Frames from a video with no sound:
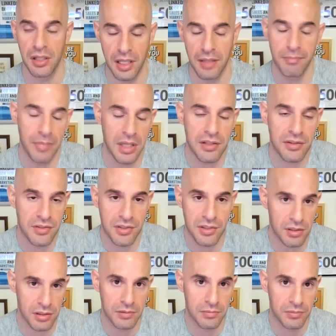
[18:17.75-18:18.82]
it means
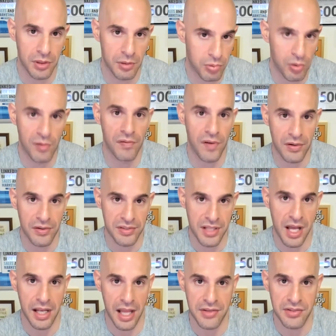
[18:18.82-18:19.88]
your profile is
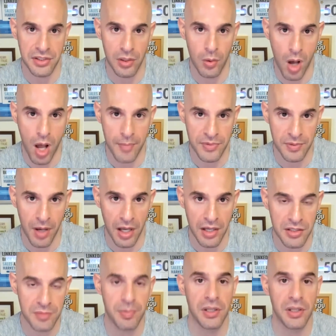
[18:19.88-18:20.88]
not SEO optimized.